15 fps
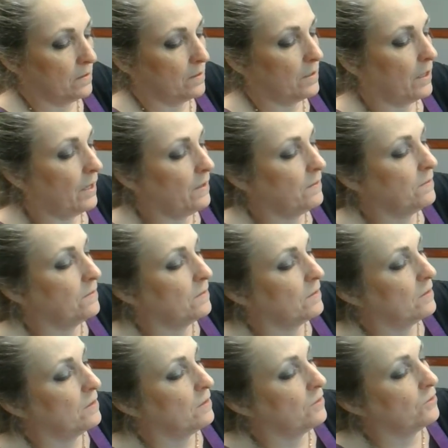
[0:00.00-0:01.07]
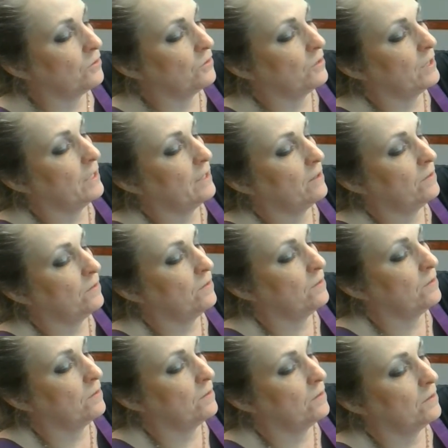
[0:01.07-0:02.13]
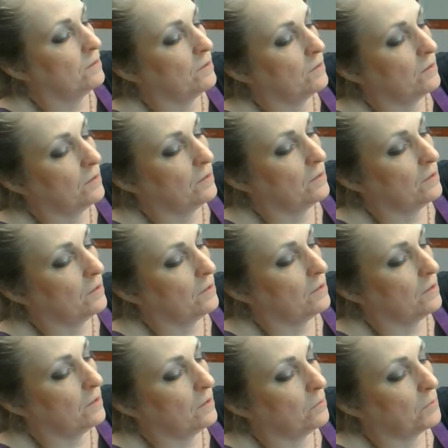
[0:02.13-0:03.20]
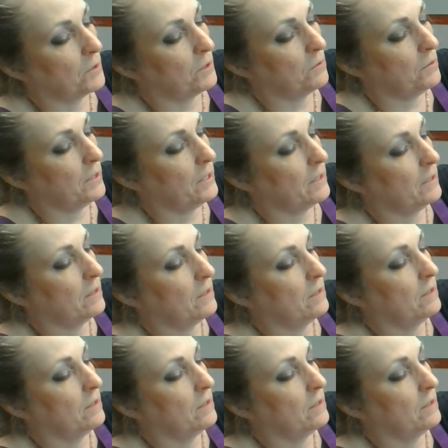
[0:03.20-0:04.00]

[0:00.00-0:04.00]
Okay, so now I'm going to go ahead.